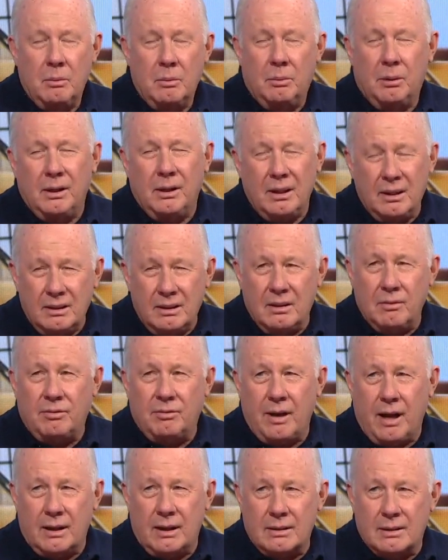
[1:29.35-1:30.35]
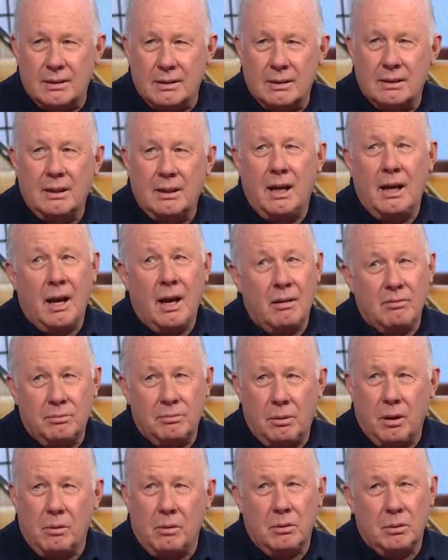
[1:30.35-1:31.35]
But in defence, they
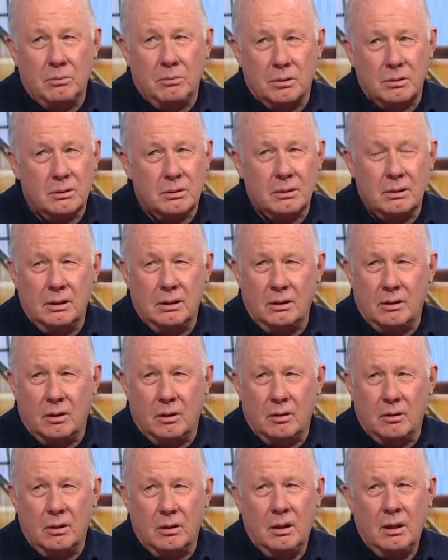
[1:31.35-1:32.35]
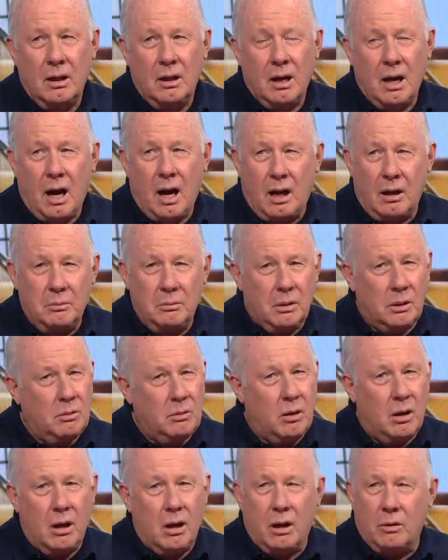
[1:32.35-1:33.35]
have problems. You know, Harry
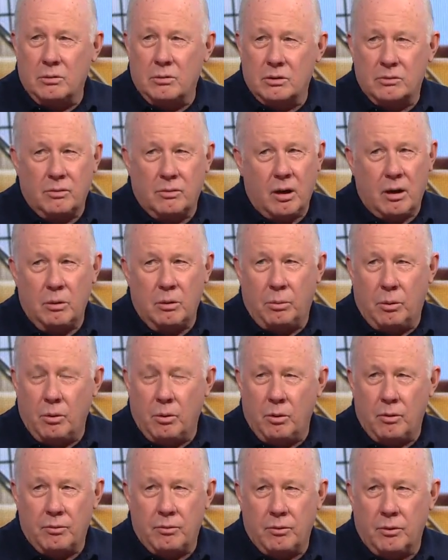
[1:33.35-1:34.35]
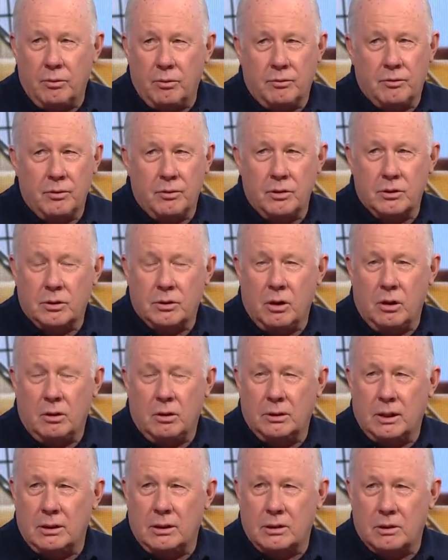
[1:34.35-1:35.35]
Maguire was very poor for the first
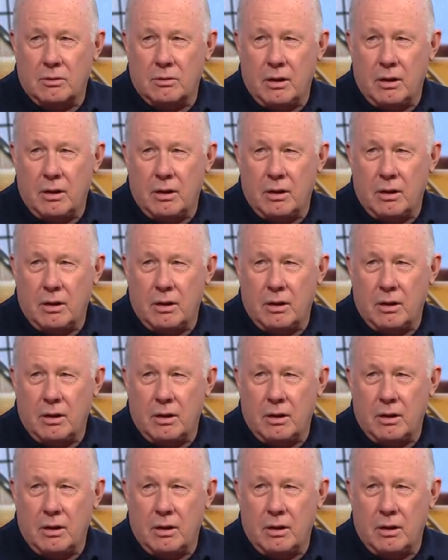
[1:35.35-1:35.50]
goal that